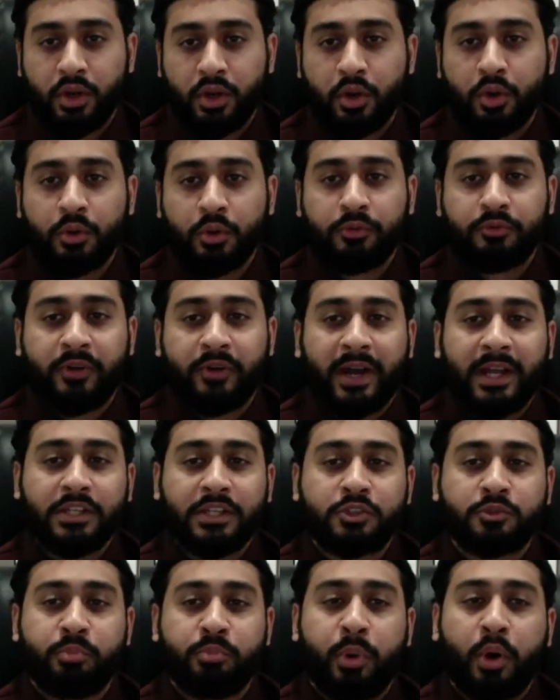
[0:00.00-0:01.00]
who
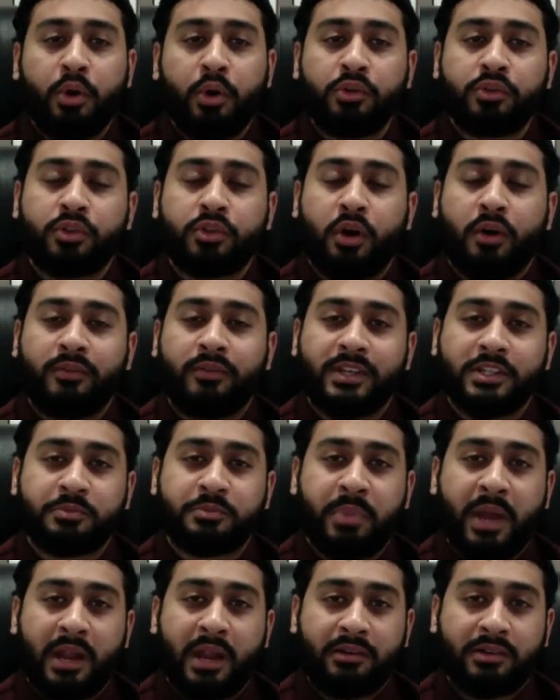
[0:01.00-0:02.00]
finds both of his
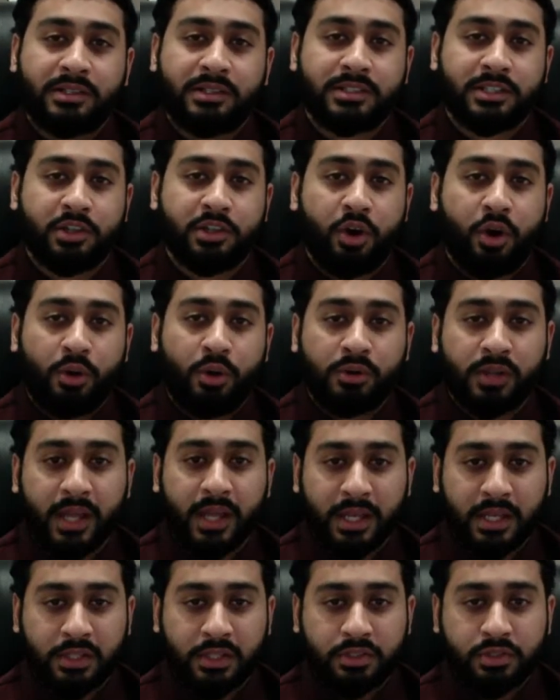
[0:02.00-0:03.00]
parents in old
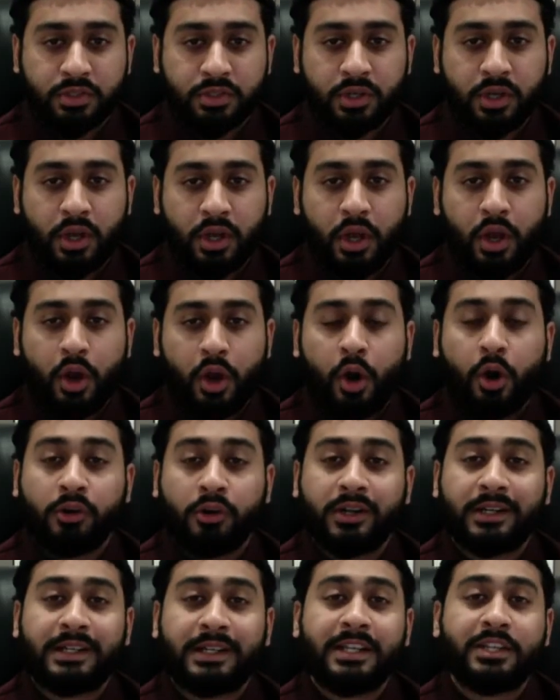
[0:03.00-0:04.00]
age, or
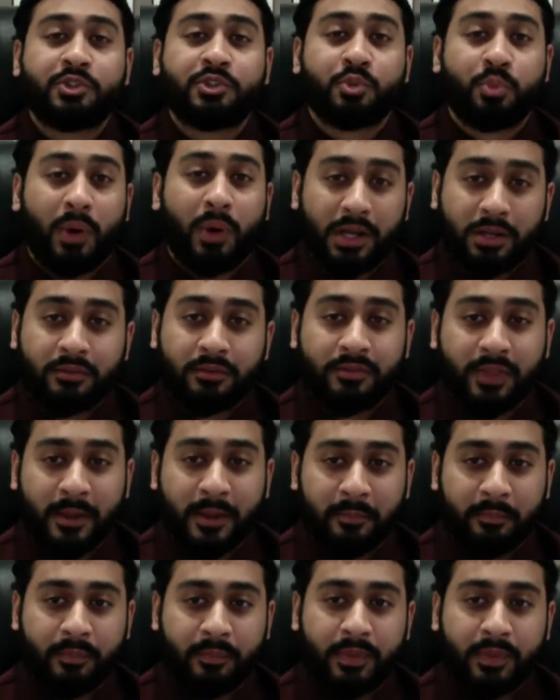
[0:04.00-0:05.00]
at least one of them,